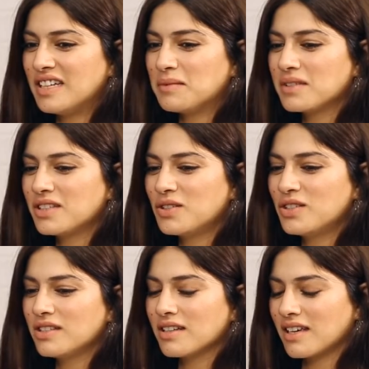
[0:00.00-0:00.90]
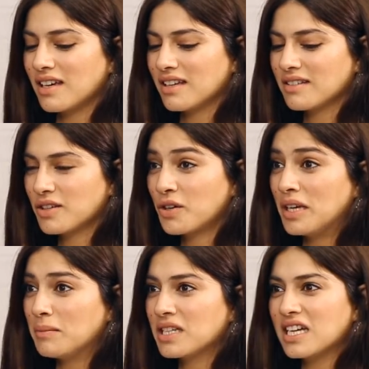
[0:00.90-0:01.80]
Cream. Okay.
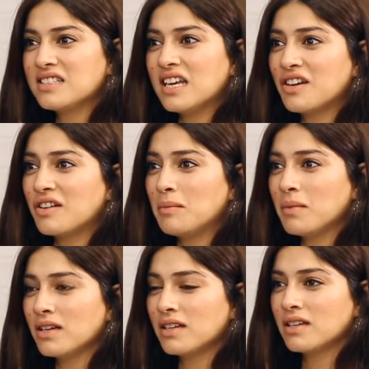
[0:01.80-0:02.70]
Cream. Did I say passed? Cream?